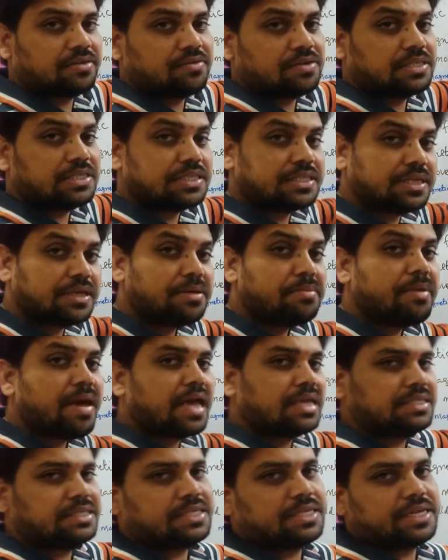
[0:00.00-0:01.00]
which is
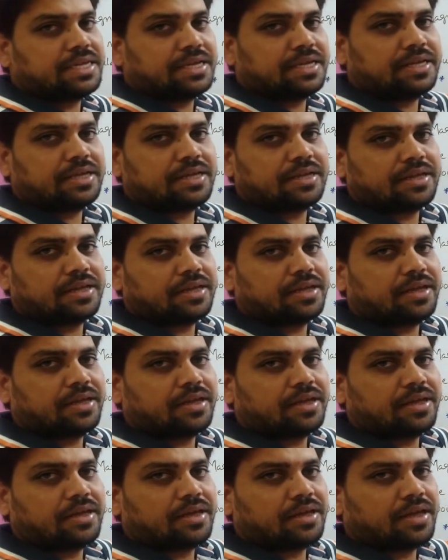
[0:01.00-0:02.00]
imaginary,
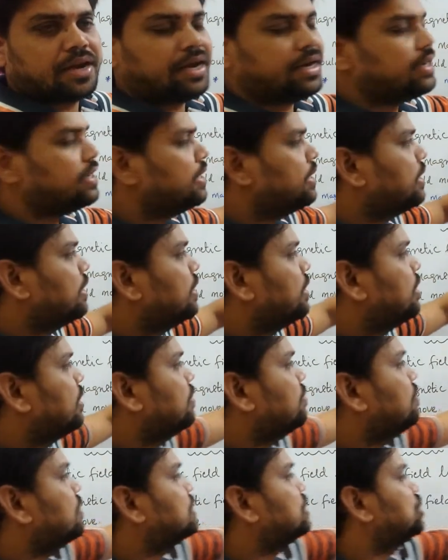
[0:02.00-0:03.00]
right?
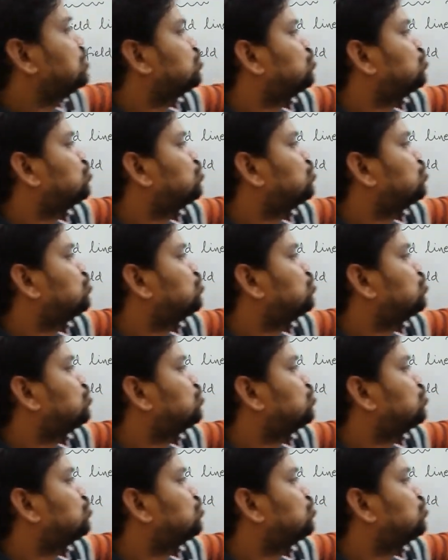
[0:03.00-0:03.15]
Which is